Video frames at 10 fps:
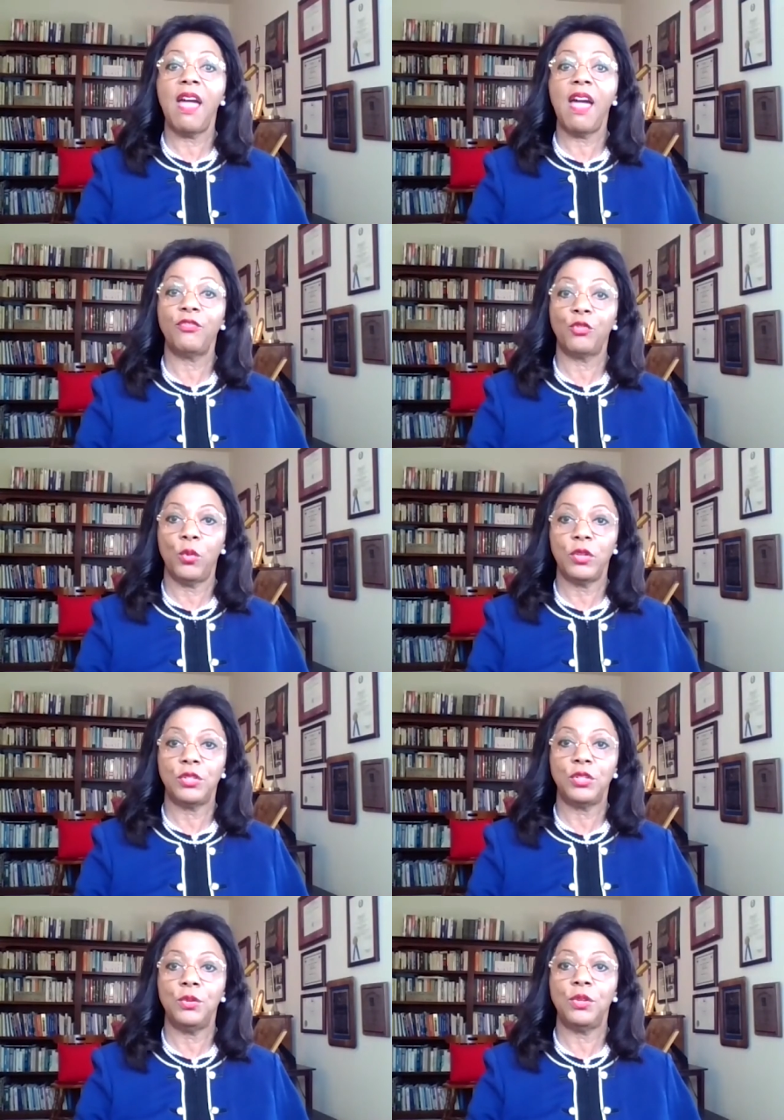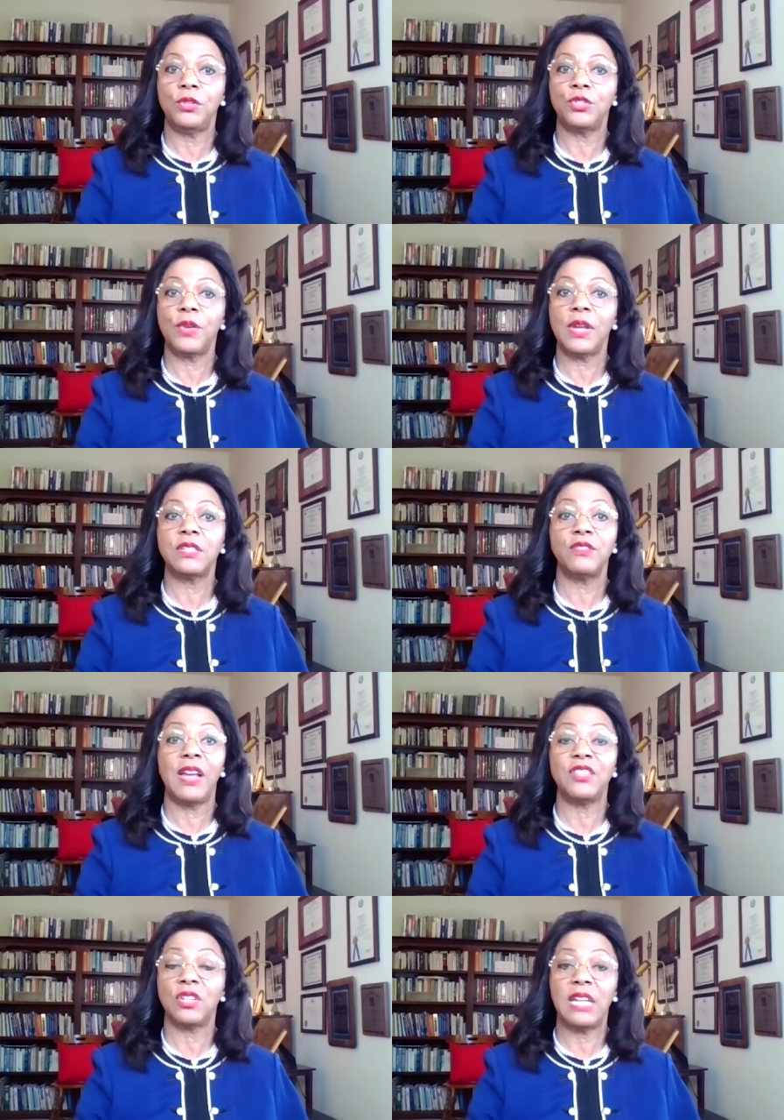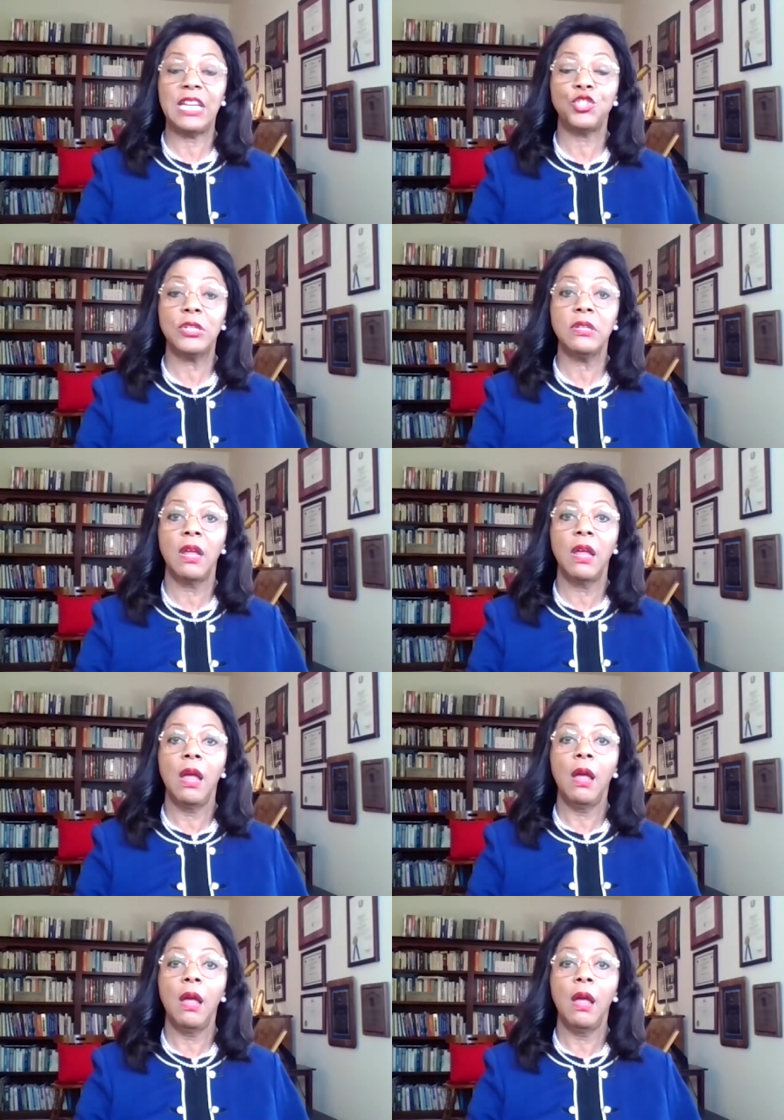afterwards due to the stress of isolation,